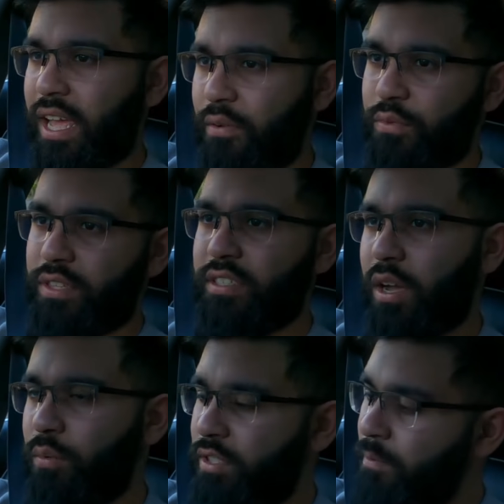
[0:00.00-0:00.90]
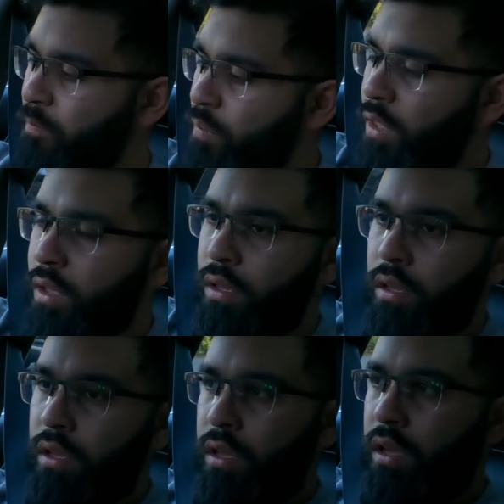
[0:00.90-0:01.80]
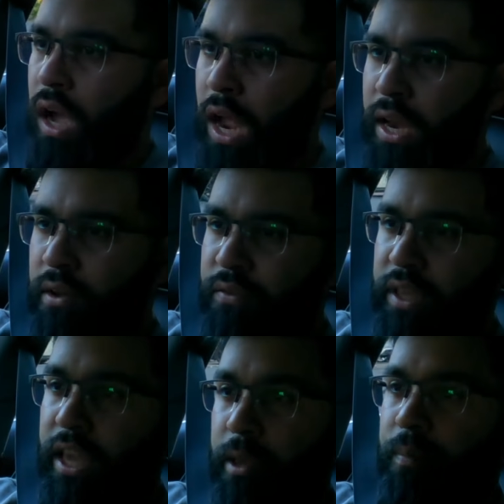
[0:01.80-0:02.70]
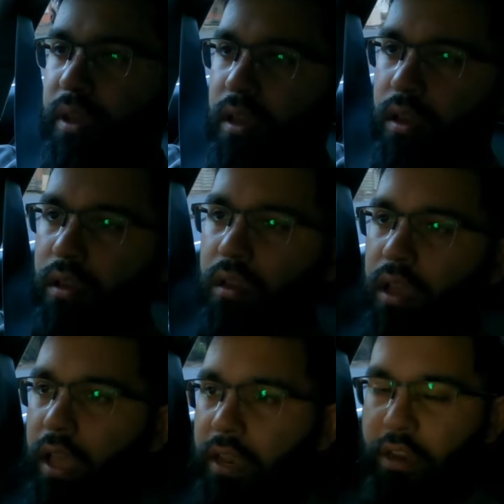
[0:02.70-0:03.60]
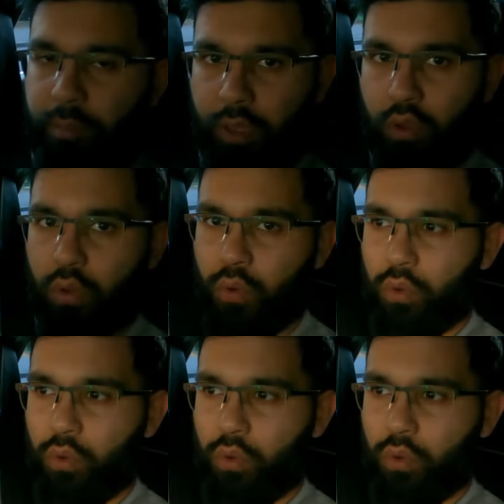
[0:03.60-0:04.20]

to have with this car, was kind of keep it a little bit